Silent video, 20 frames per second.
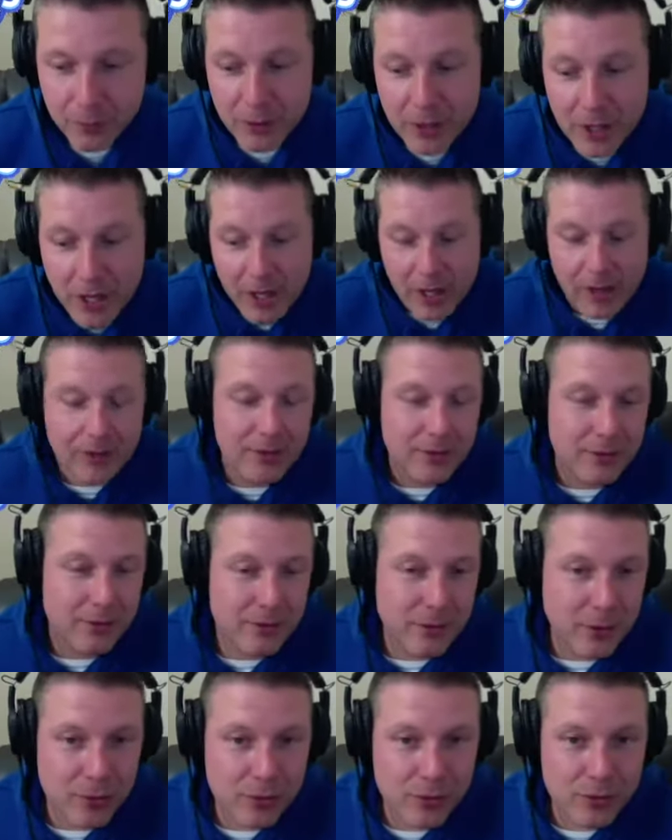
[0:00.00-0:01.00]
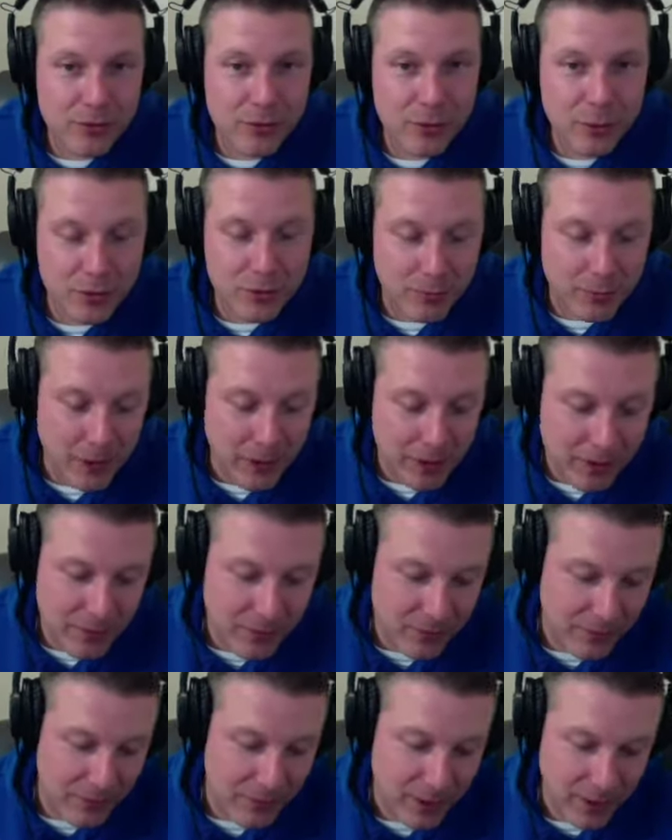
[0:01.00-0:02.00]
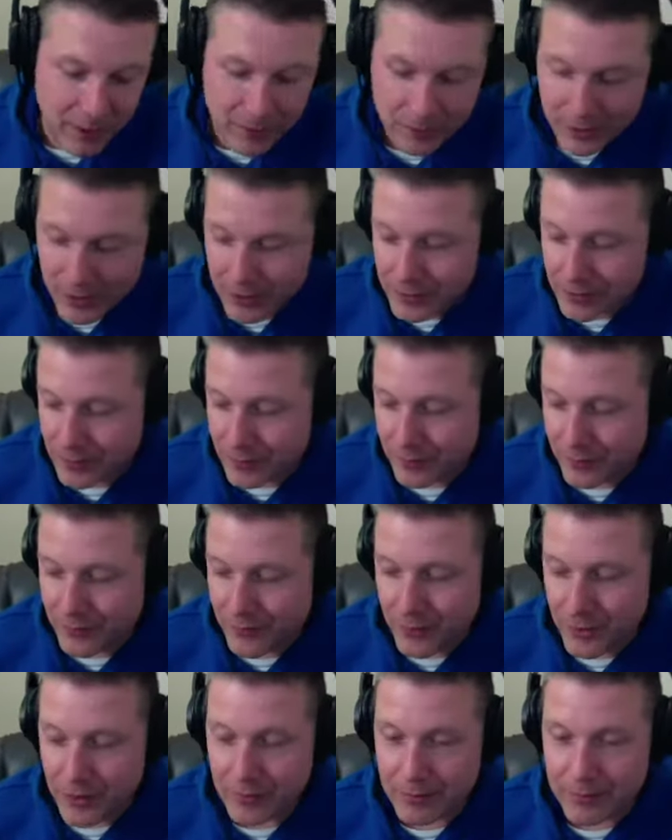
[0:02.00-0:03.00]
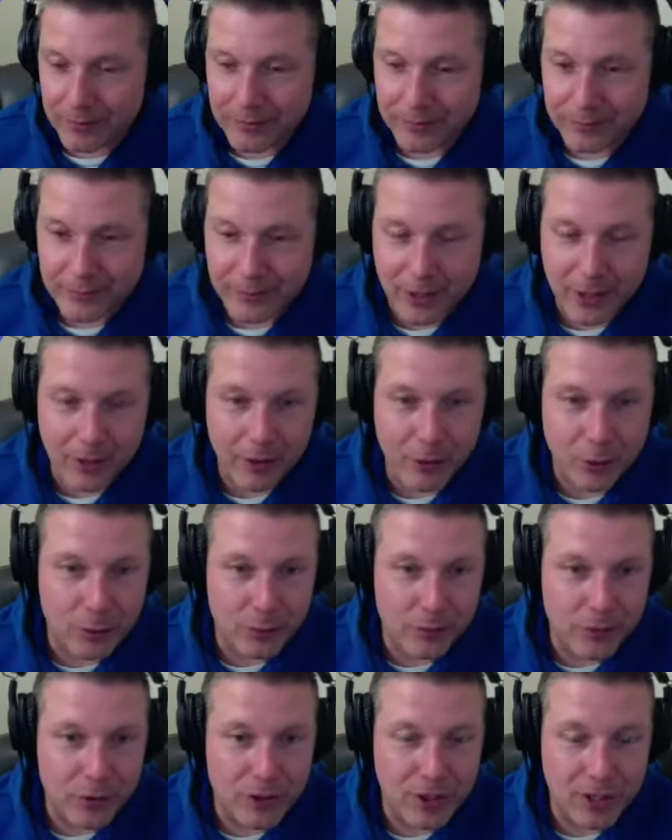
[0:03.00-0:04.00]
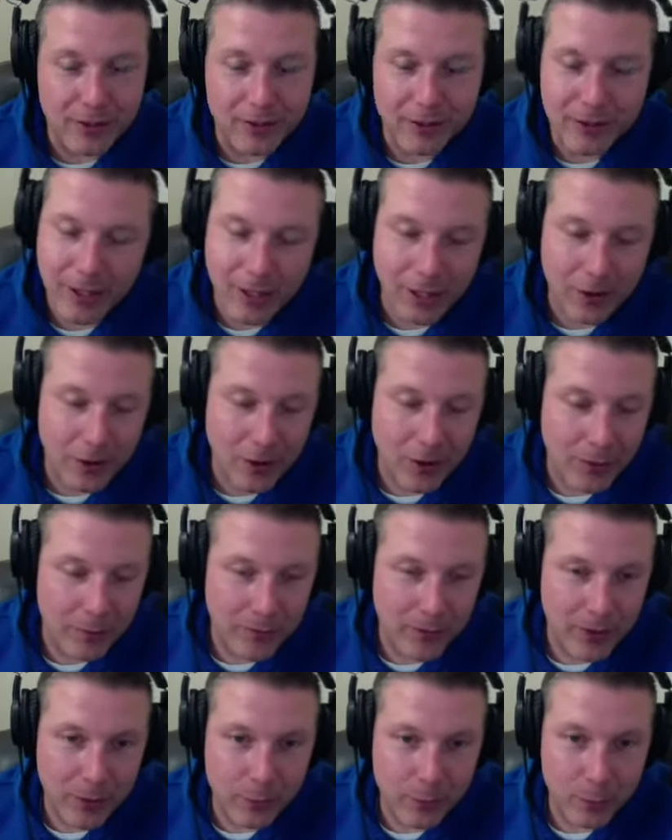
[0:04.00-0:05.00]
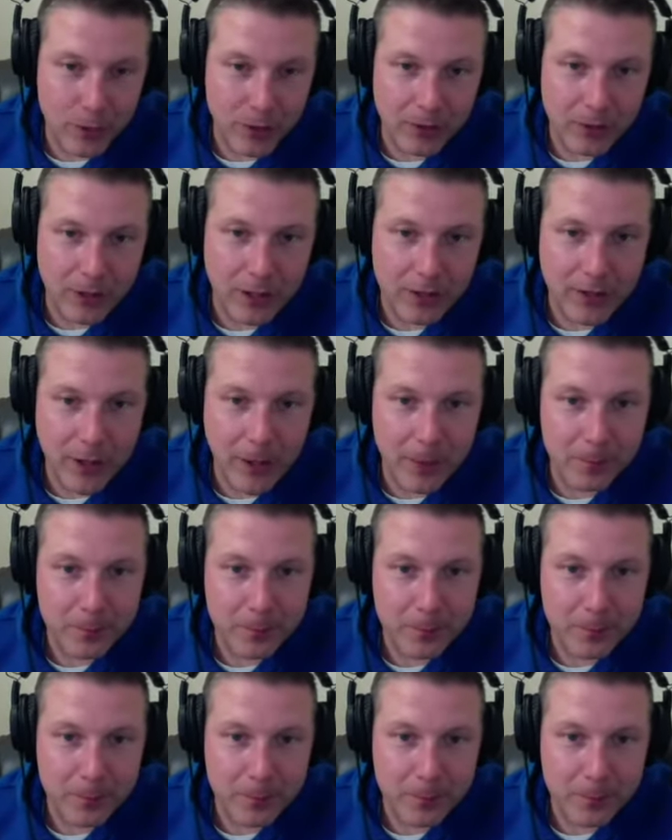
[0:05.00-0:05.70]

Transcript: yeah, social media is, that's fucking like an old shit. I don't know. I'm fucking weird like that.